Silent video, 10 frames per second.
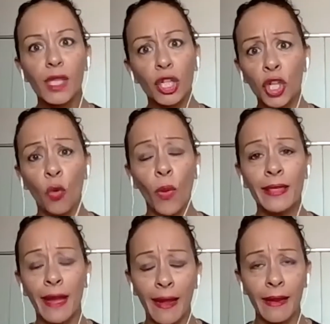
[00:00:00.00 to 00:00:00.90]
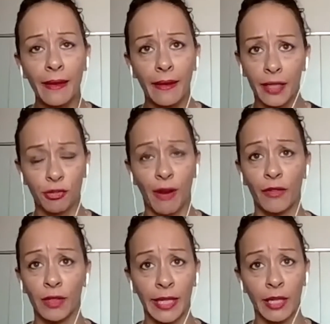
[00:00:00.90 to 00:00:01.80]
when they are
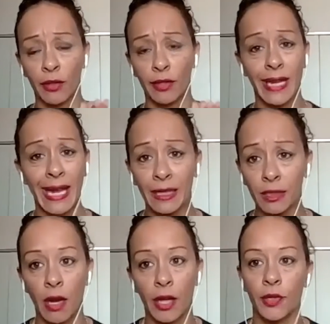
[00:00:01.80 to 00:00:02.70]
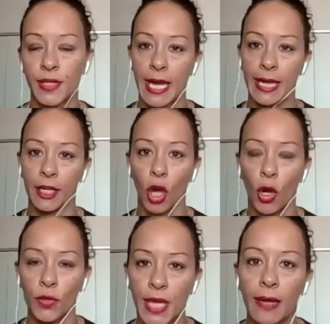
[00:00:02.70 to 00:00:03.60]
traveling on an airline or staying at a
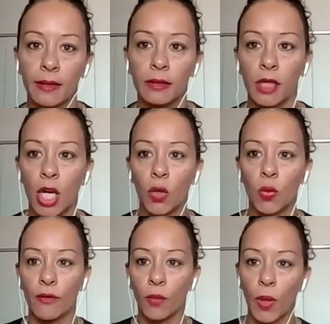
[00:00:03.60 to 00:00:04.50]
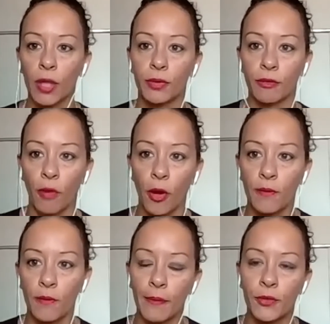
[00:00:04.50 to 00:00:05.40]
hotel, we've worked with
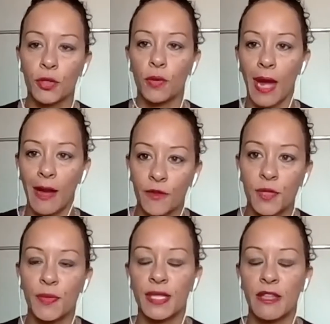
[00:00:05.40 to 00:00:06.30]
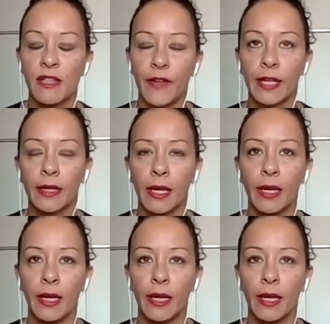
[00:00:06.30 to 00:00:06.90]
Roadmap to have specific